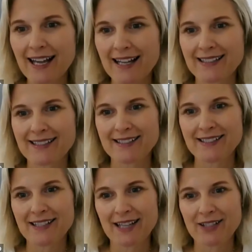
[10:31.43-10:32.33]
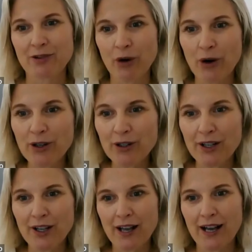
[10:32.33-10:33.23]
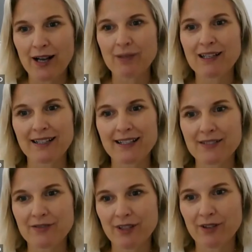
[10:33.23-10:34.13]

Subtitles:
and grow collectively